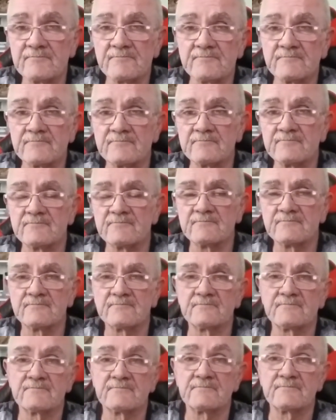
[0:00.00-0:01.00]

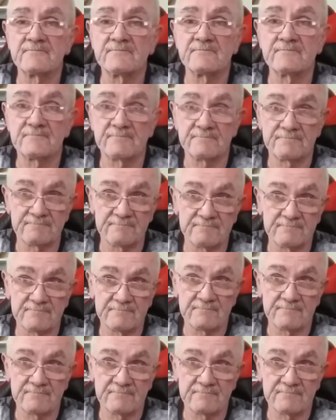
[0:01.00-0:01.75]
(silence)